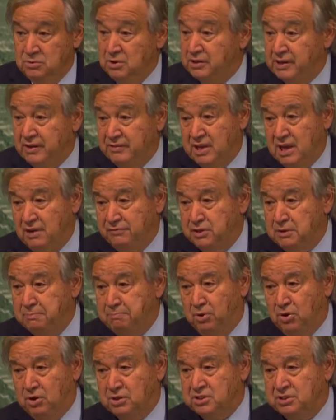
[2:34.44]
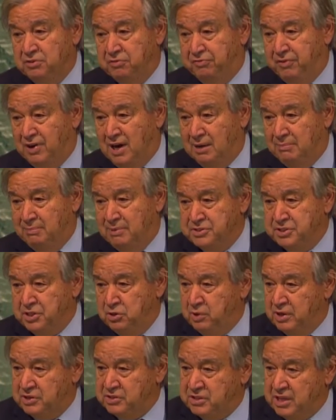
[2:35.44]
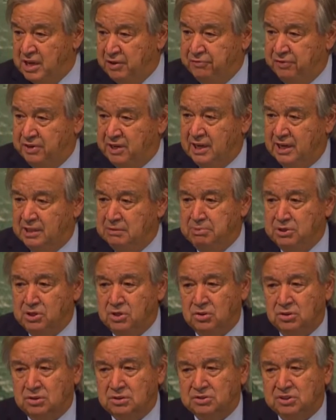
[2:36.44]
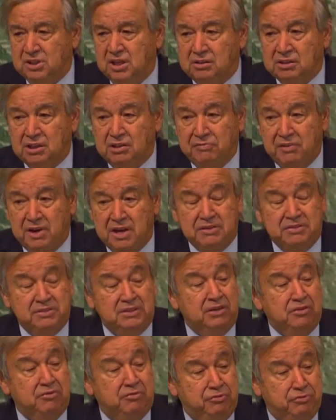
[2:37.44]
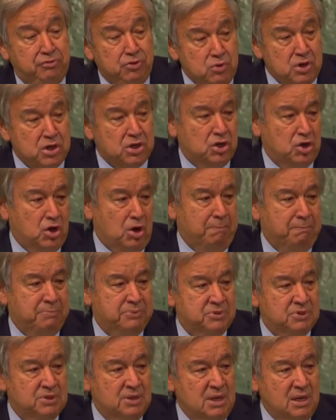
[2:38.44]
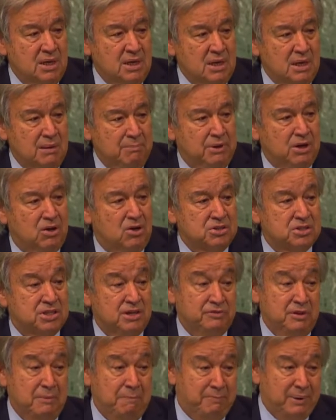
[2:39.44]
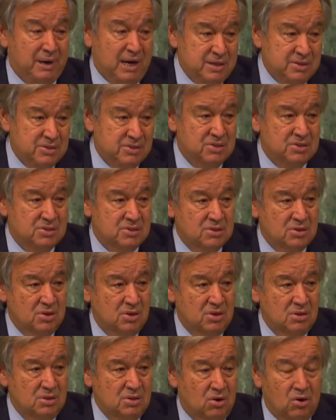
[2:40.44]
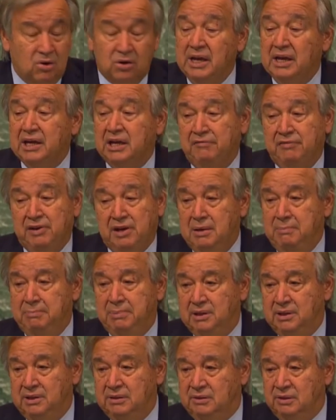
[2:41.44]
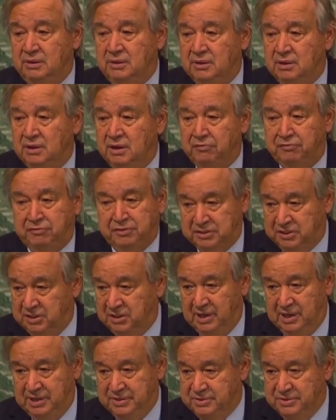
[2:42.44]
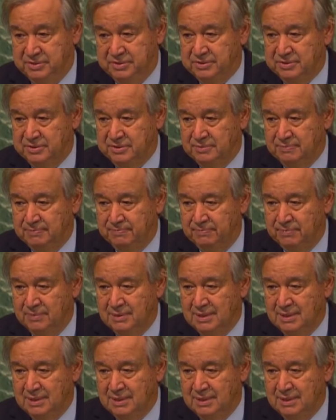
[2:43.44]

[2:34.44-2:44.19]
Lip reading: We already have reports of farmers in West Africa and beyond cultivating fewer crops because of the price or lack of availability of fertilizers.